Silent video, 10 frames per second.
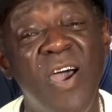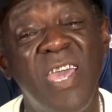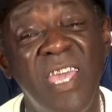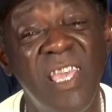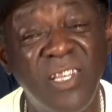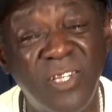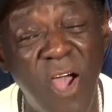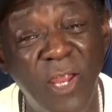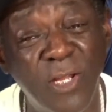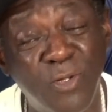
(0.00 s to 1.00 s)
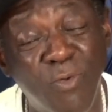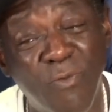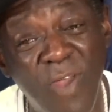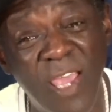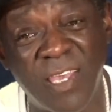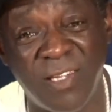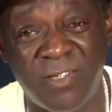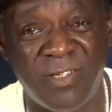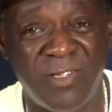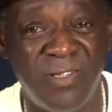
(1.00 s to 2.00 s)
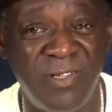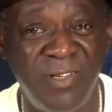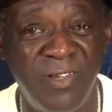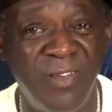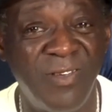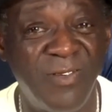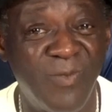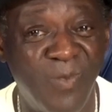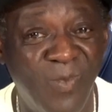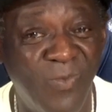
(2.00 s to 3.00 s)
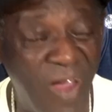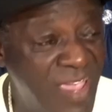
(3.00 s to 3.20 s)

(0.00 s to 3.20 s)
he started doing records. Right?